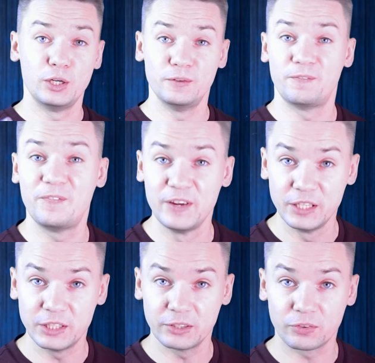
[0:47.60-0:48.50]

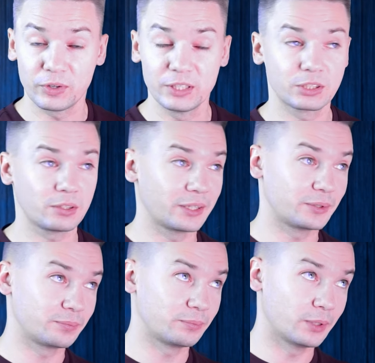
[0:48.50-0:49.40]
infinity tricks, like
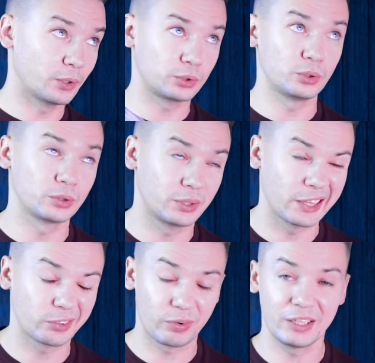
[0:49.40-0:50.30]
not, not
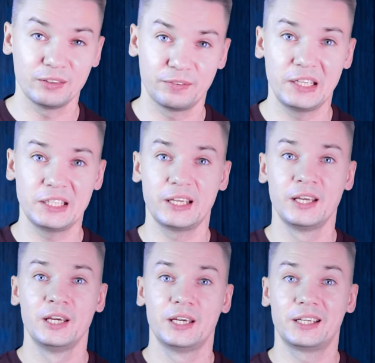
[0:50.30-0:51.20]
the trick infinity,
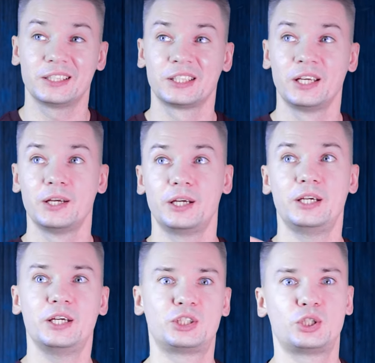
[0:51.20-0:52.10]
it is
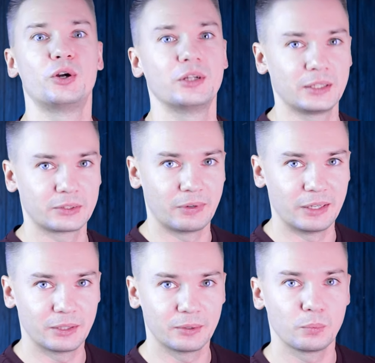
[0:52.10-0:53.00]
eternal
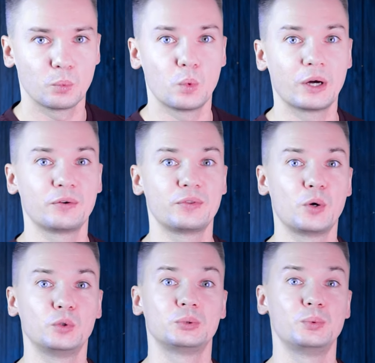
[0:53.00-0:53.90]
trick, one of
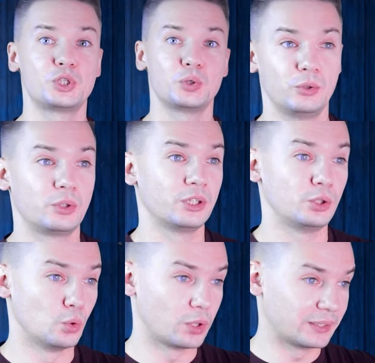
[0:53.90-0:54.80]
those which you
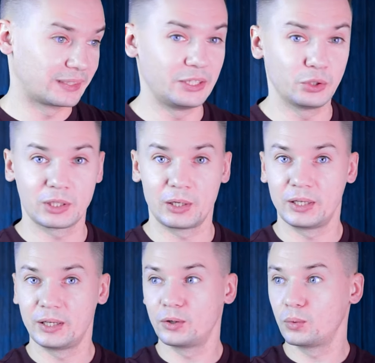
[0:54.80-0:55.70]
can do
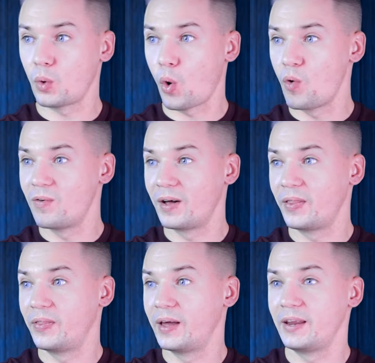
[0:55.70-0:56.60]
continuously
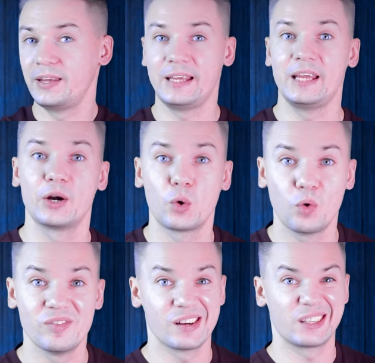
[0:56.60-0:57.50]
over the year,
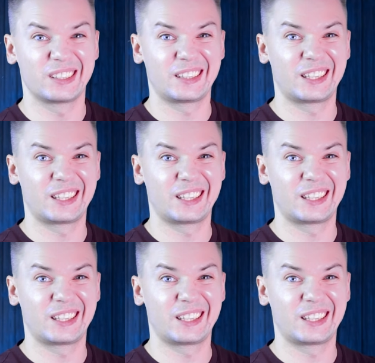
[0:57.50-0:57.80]
over